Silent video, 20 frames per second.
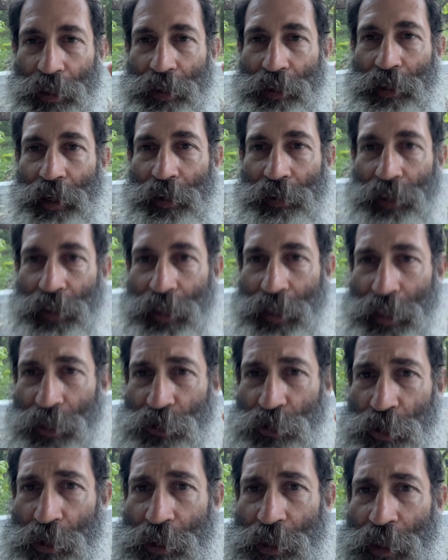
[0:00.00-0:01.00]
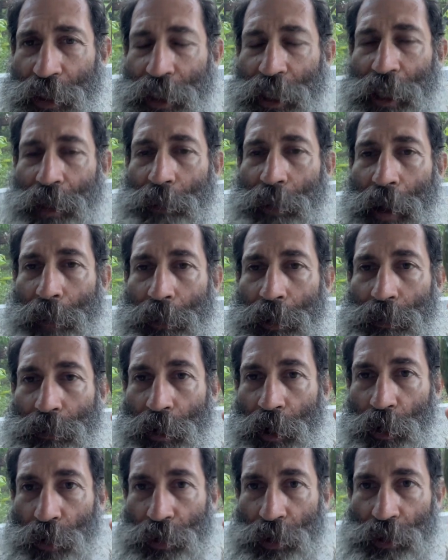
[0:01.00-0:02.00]
Now, the interesting thing about
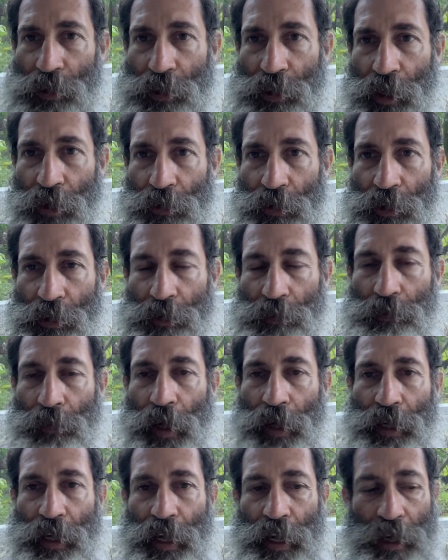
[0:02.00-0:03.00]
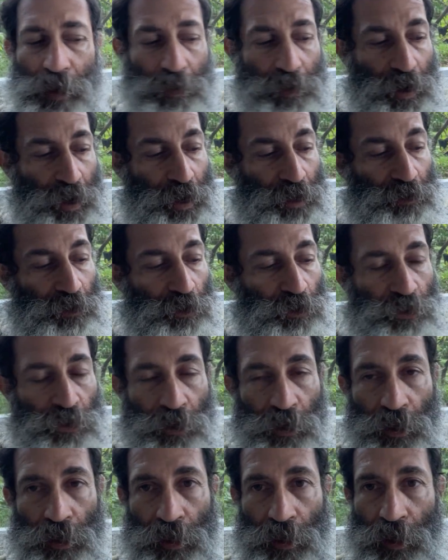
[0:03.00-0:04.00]
Monroe this year is my neighbor has a
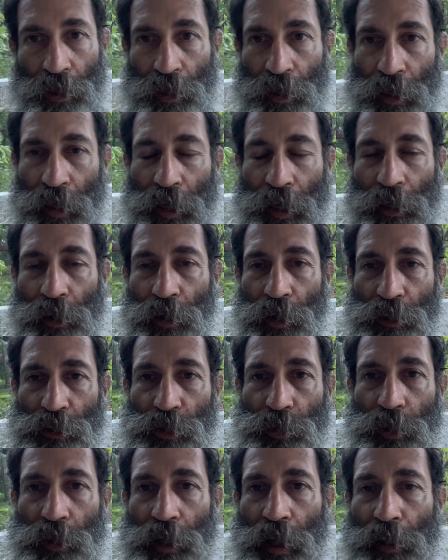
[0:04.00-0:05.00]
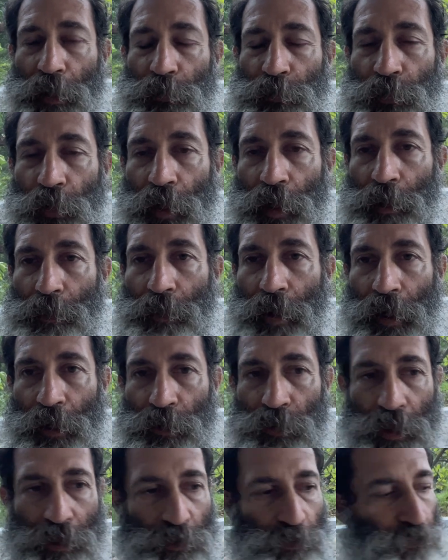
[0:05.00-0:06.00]
tree, and also another friend of mine
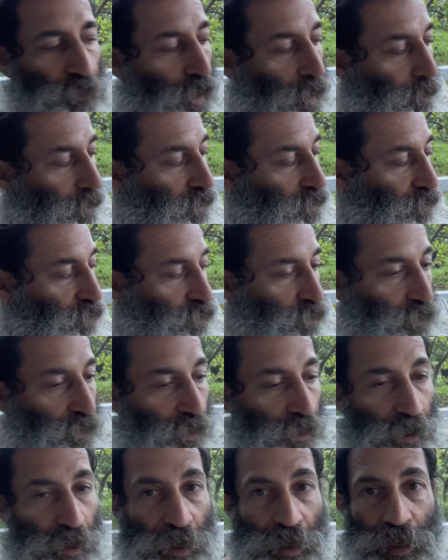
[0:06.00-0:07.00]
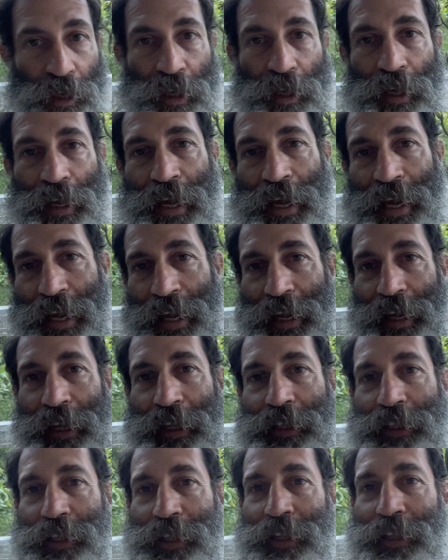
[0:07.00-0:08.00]
who has a farm has a tree,
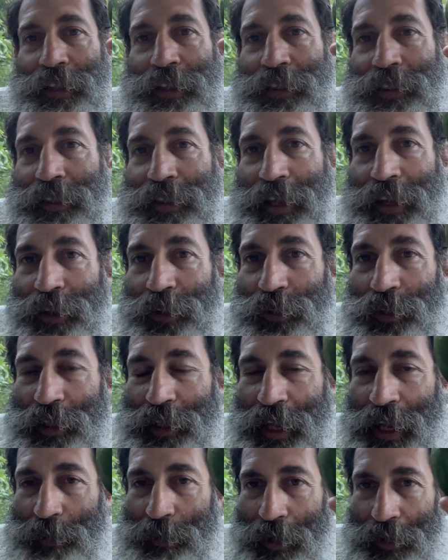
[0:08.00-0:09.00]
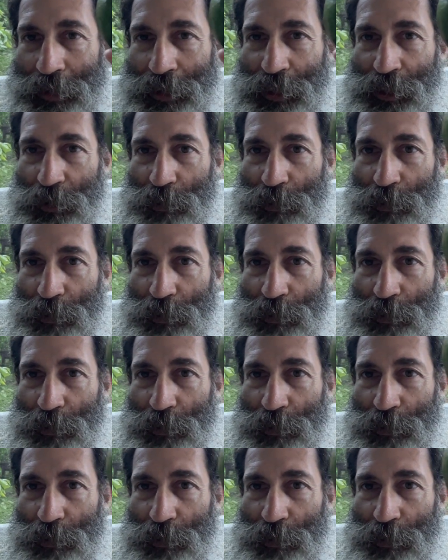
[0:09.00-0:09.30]
and they only came out this